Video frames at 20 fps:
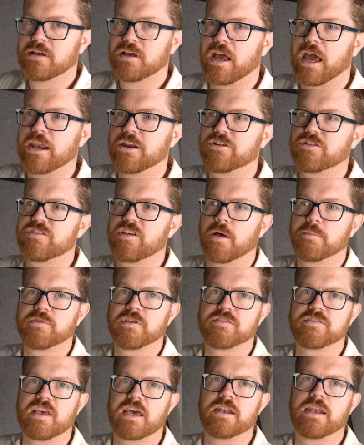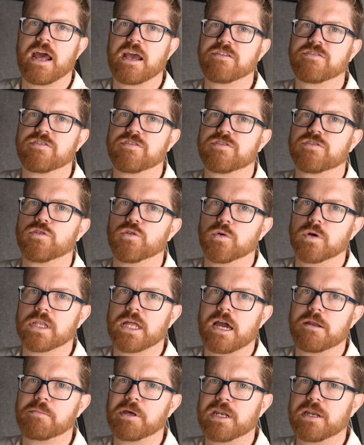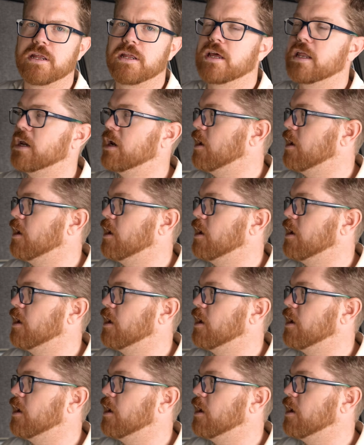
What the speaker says: and it just helps us get nice screw alignment, and it